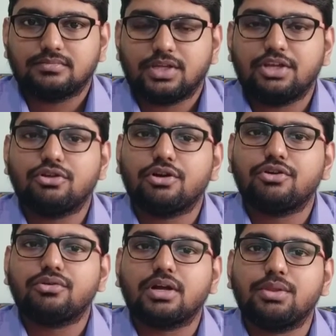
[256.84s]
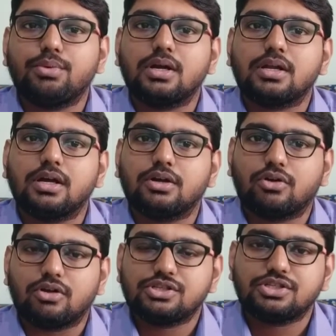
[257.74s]
In order to convert a
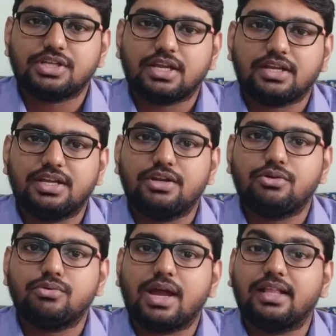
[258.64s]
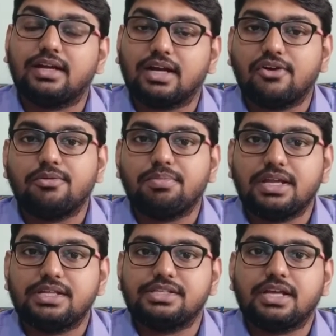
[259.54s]
cross check into an account
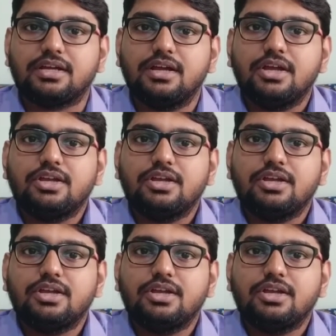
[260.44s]
payee check,